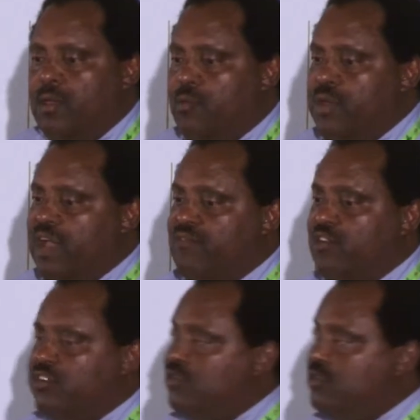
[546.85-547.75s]
We have
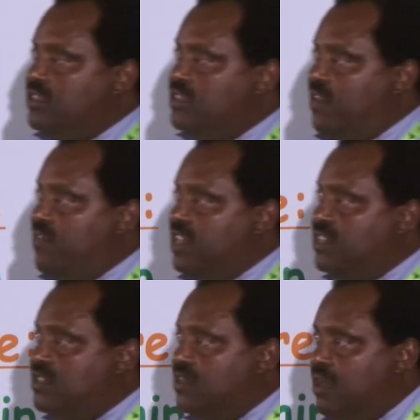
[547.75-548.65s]
also savings
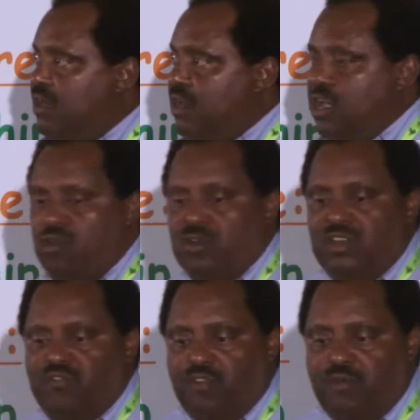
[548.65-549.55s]

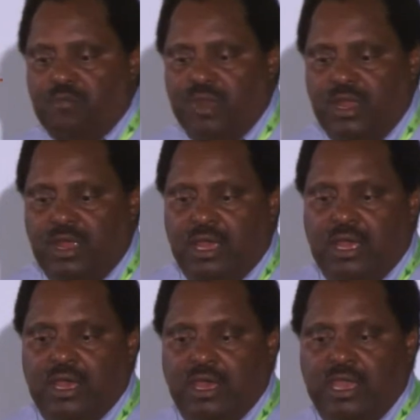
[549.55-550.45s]
recorded from
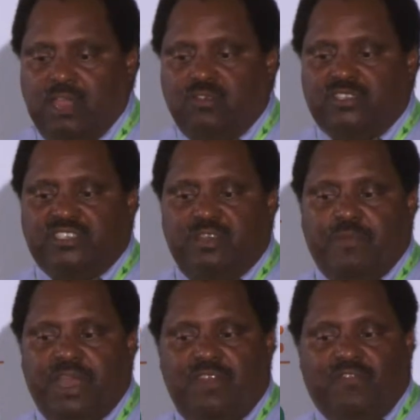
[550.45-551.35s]
ecosystem
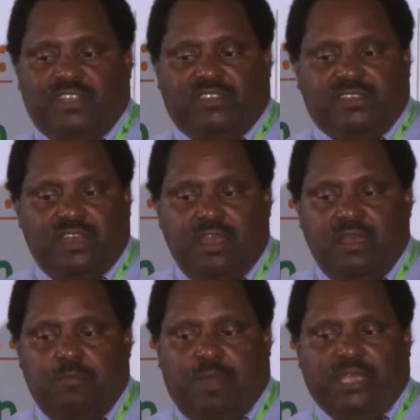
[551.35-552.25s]
benefits
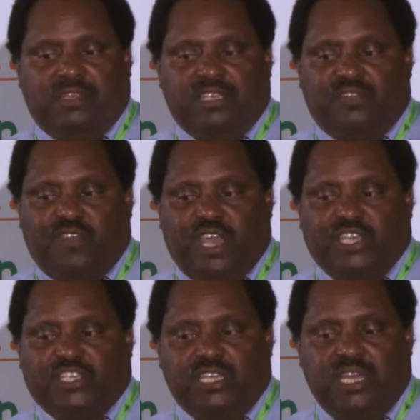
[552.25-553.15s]
by
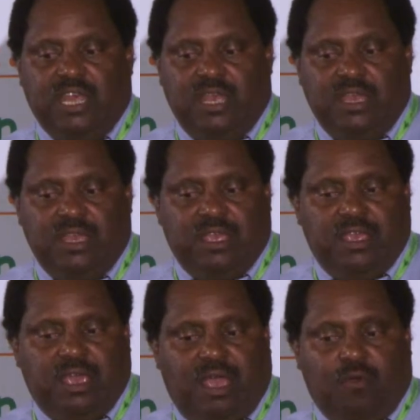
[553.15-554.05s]
intensification,
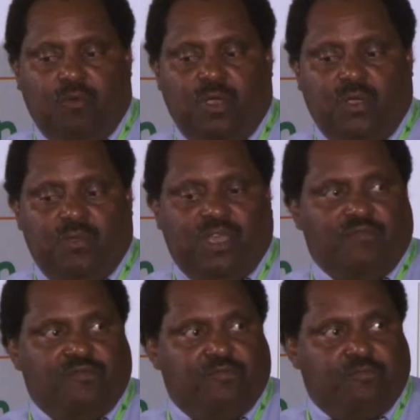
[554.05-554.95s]
how we have
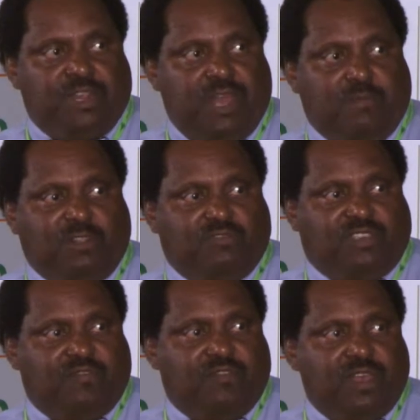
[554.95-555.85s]
been able to save